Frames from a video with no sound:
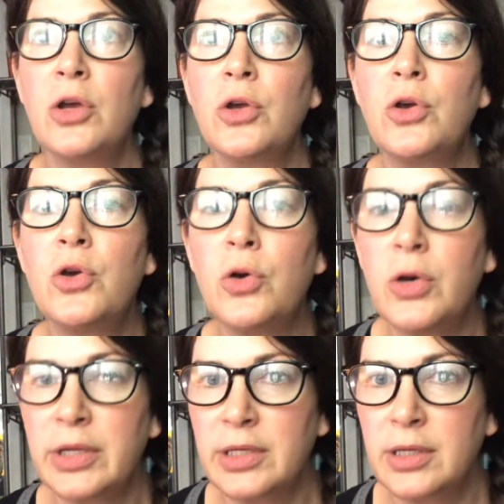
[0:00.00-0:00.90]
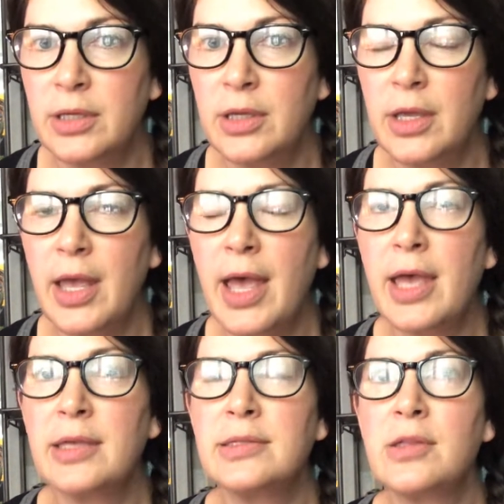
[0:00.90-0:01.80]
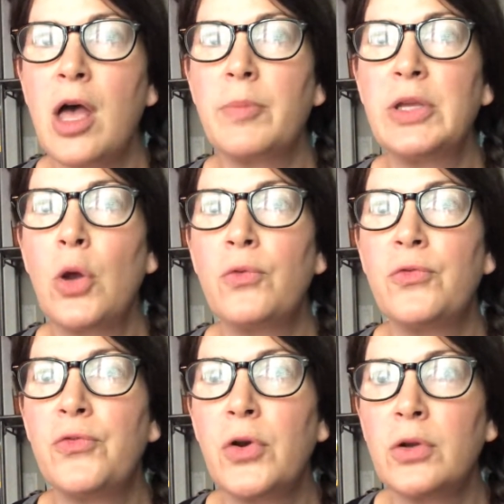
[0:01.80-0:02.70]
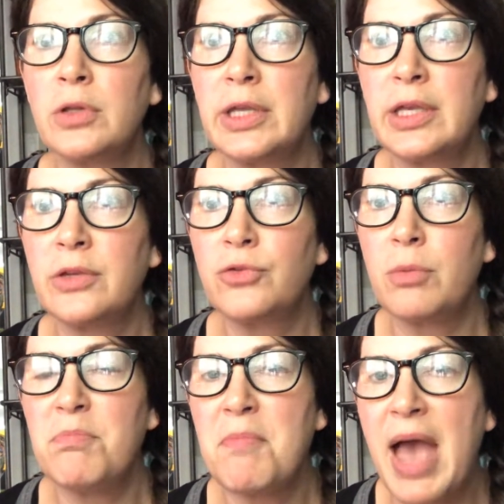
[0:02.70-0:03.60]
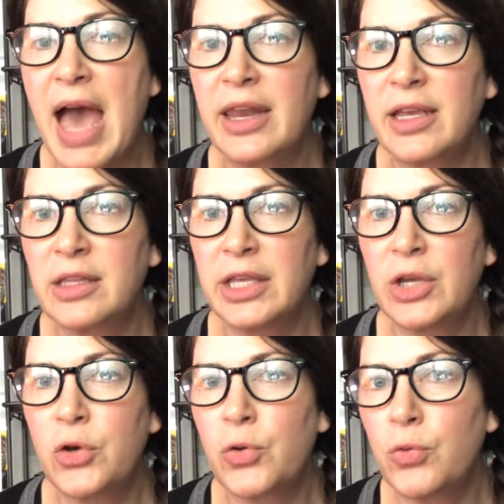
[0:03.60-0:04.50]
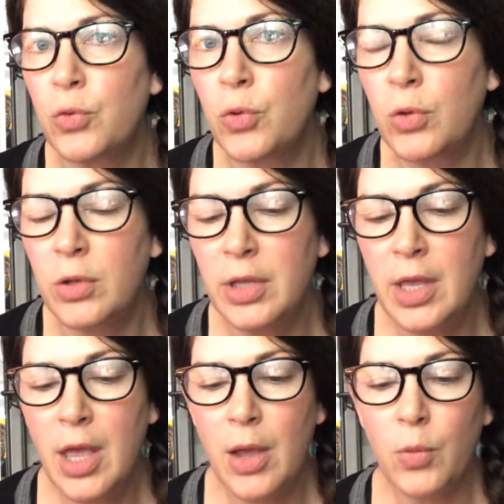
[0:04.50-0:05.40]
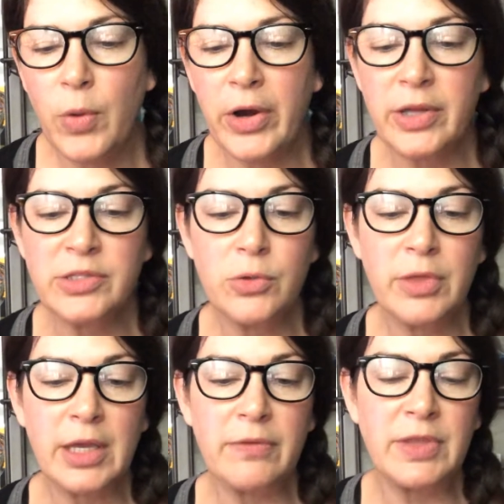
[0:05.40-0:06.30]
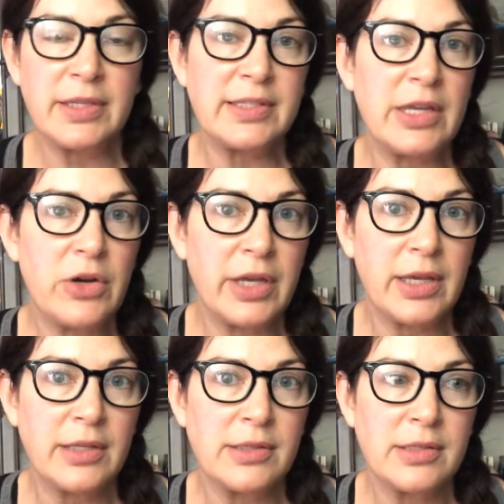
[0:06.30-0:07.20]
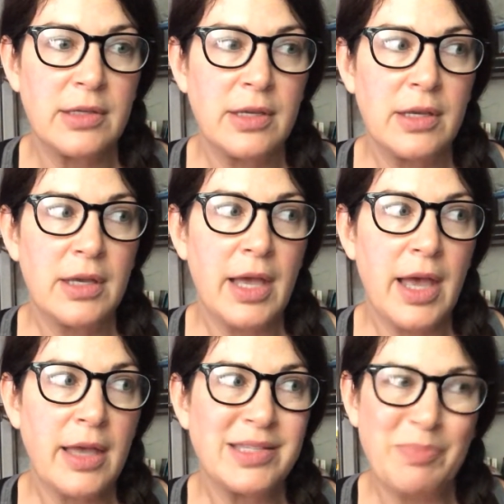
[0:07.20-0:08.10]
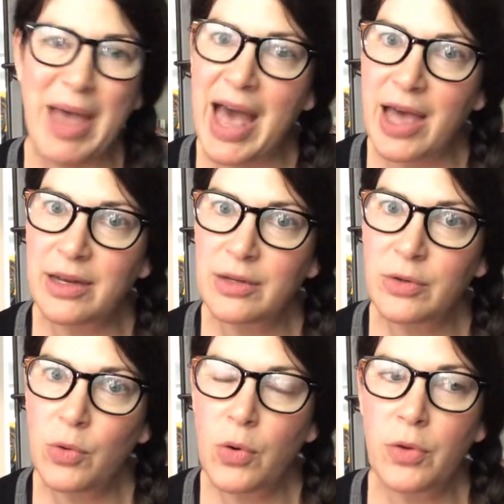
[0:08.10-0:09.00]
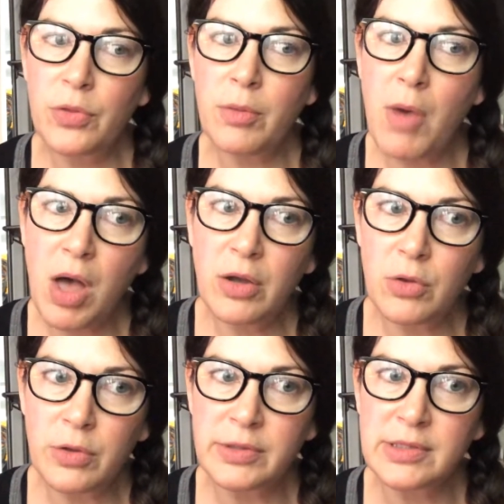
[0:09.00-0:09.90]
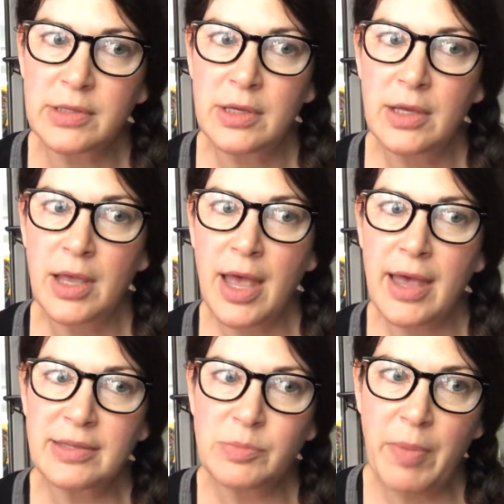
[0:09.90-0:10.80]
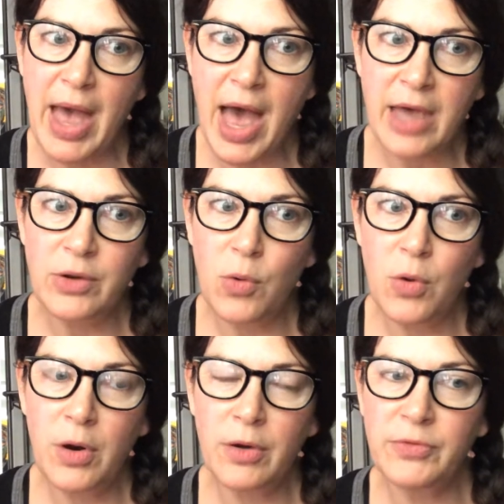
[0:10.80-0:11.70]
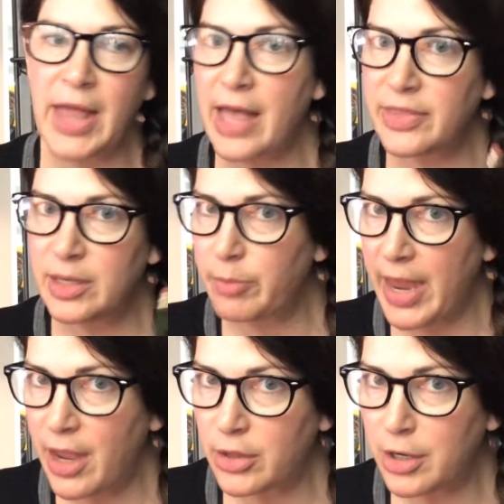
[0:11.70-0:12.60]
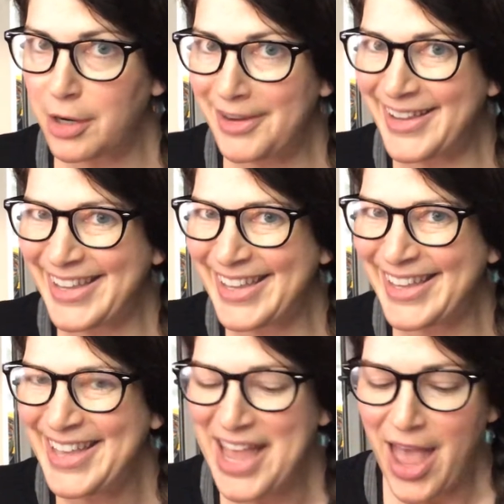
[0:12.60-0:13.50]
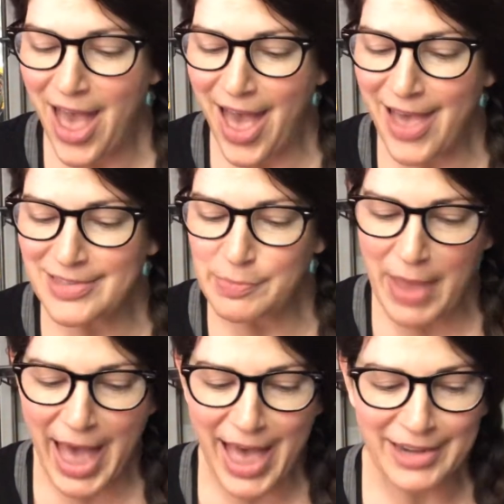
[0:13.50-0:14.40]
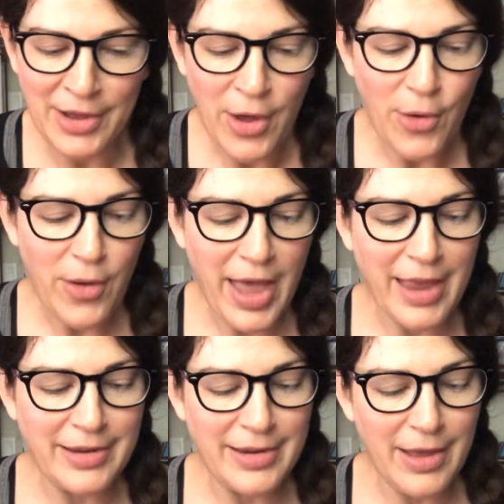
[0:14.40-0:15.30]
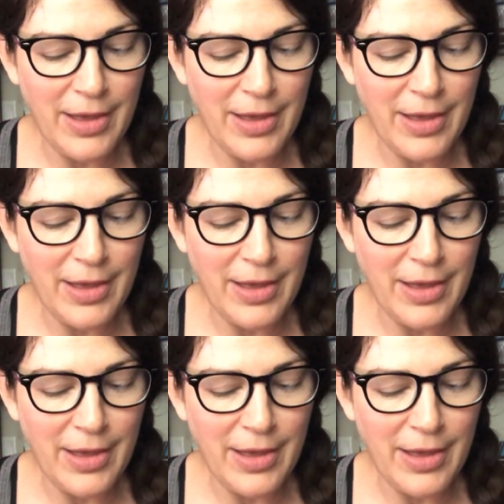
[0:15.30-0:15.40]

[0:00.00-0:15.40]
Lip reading: good, as not being overtly, dramatically cruel. Whereas you think of the Assyrians as bad, or the Mongols as bad, or Vlad the Impaler as bad, and